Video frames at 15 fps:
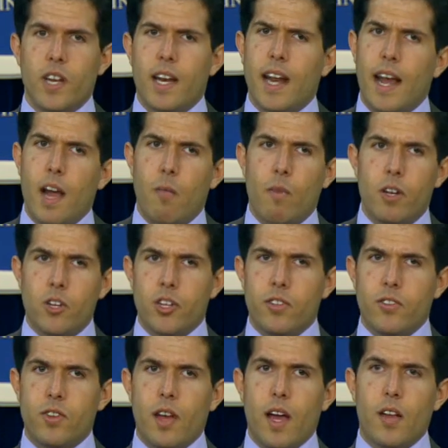and how much
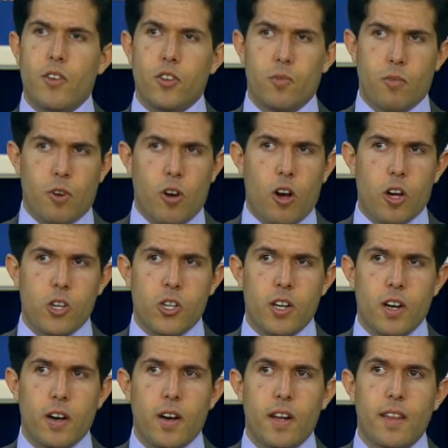it's just
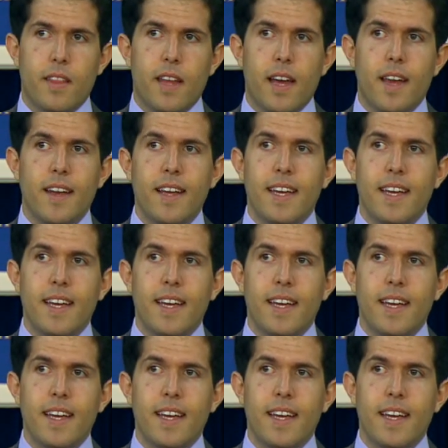precautionary, that